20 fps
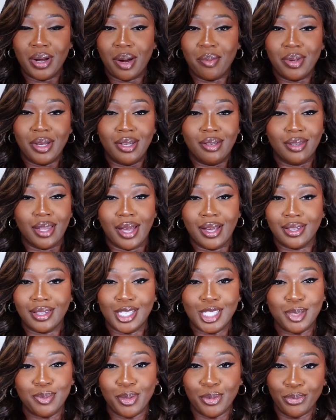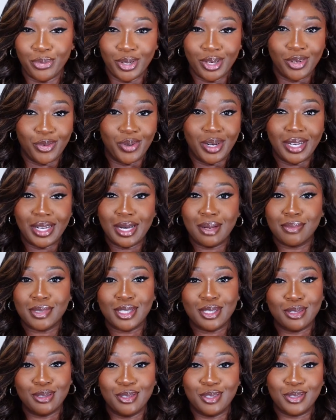but I mean, like, let's be real, when it comes
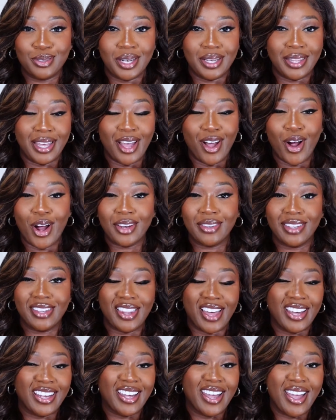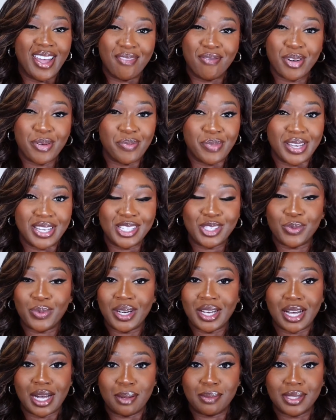to Outre, they hardly like ever miss
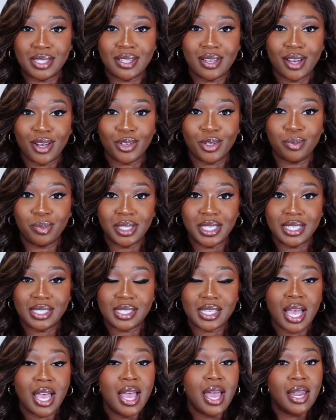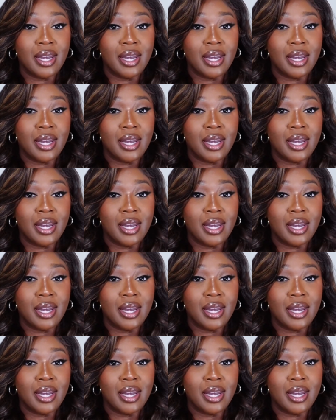when it comes to the color blends.